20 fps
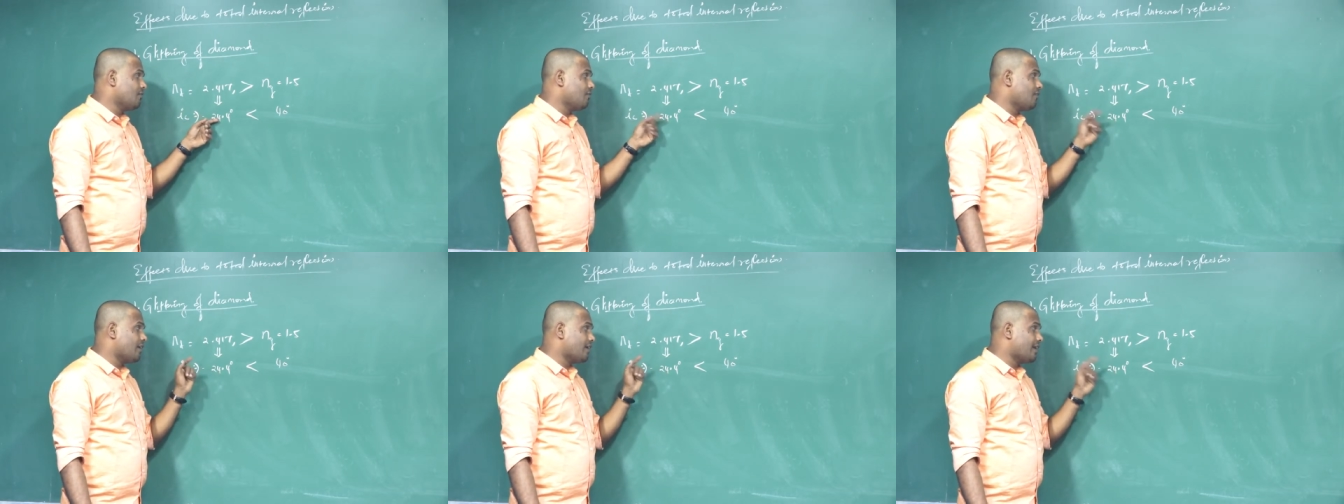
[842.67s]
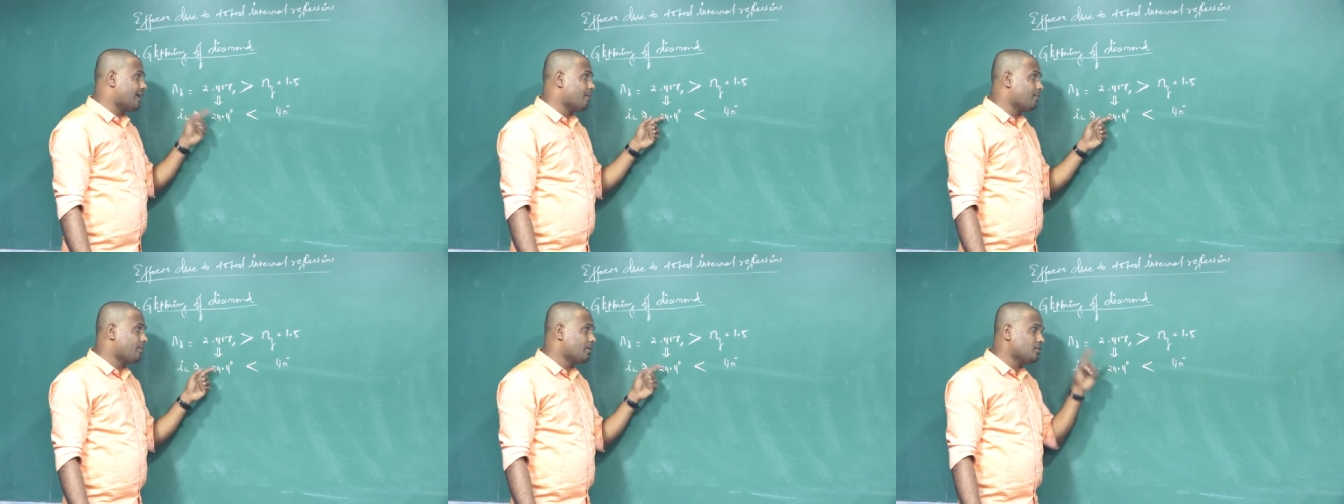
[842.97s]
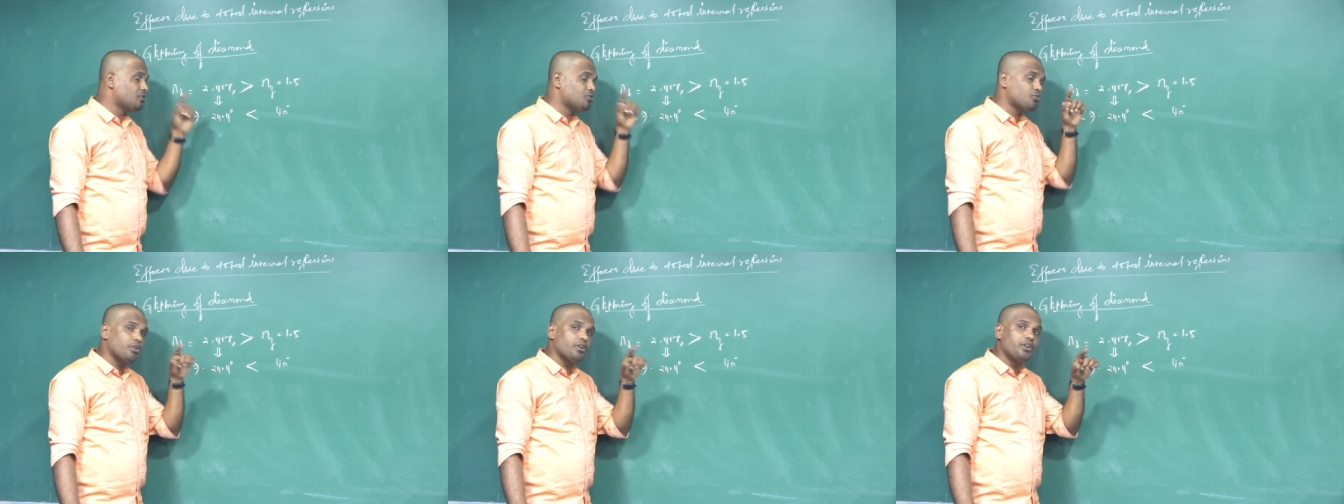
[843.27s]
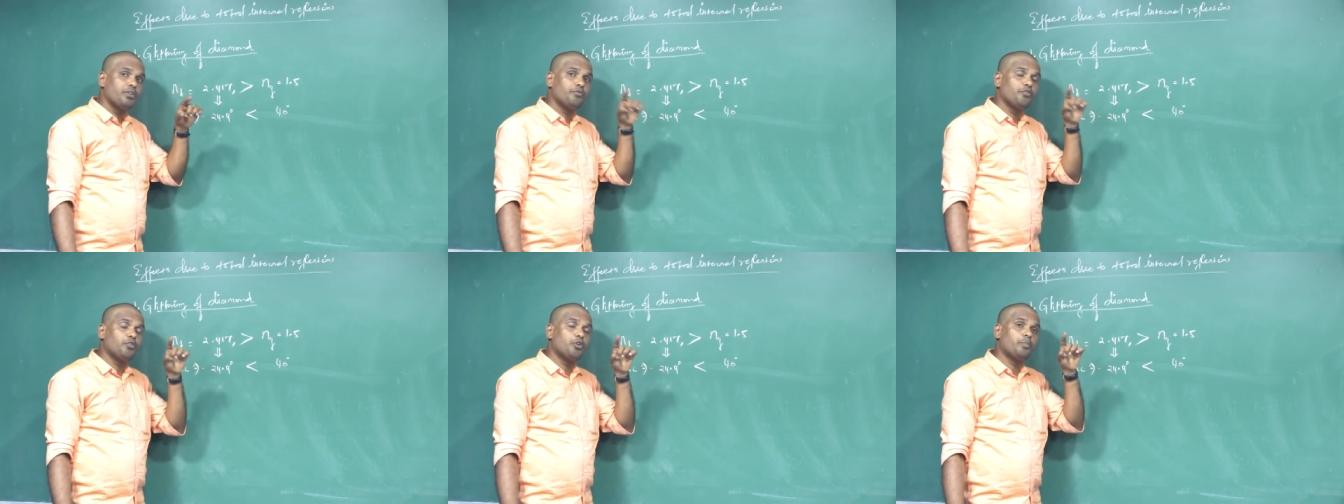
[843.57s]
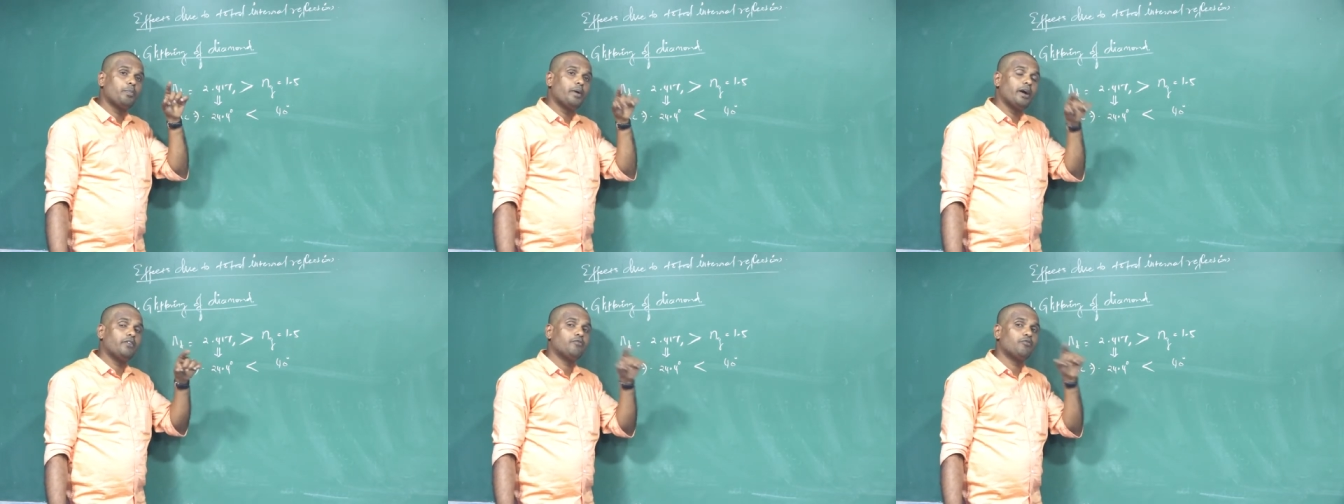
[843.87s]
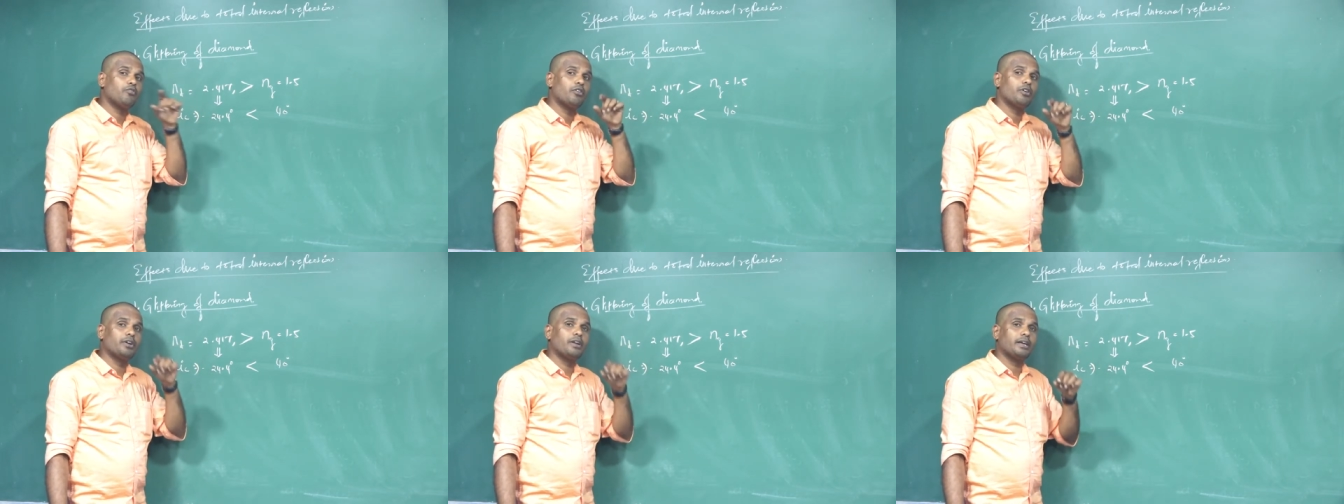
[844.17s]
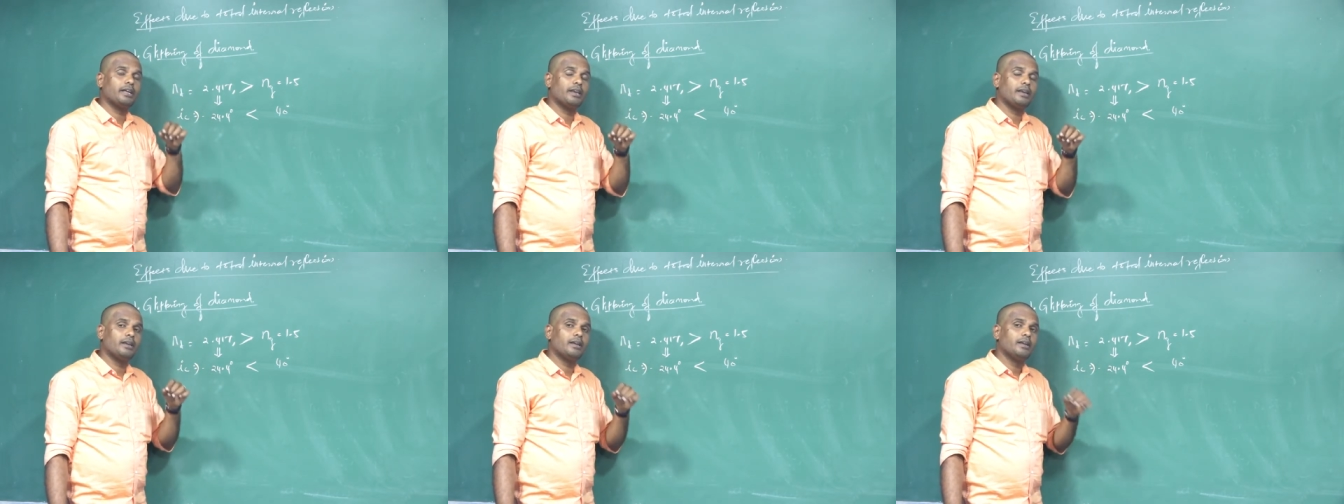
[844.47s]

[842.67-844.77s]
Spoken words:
for diamond is 24.4 degree.